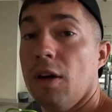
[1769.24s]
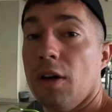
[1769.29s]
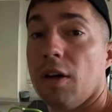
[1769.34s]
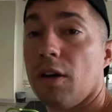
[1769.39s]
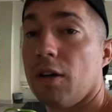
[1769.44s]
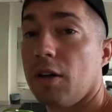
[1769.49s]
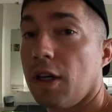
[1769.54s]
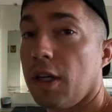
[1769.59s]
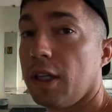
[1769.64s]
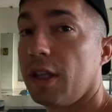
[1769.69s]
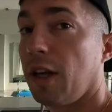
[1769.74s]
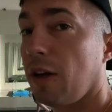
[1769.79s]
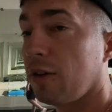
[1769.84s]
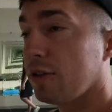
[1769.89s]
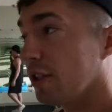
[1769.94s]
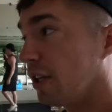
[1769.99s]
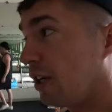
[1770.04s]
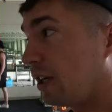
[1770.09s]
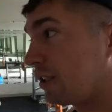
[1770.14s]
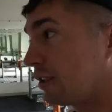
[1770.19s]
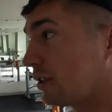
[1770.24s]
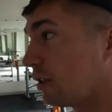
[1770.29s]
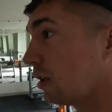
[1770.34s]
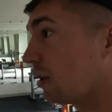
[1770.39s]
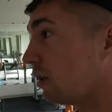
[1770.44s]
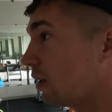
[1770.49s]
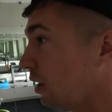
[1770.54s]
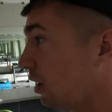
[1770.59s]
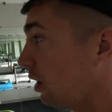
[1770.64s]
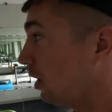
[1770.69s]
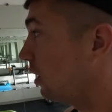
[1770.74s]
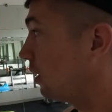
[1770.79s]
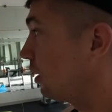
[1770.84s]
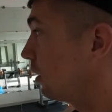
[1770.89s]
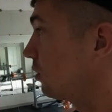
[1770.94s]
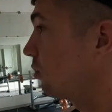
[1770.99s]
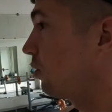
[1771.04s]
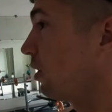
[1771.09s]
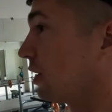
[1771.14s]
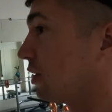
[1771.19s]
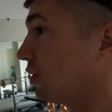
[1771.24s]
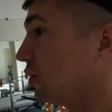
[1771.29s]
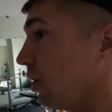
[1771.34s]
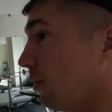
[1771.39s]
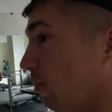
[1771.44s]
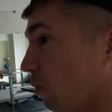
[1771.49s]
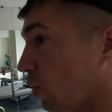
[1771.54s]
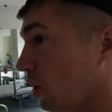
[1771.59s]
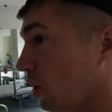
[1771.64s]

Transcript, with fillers: All right, that was a nice little uh, quick gym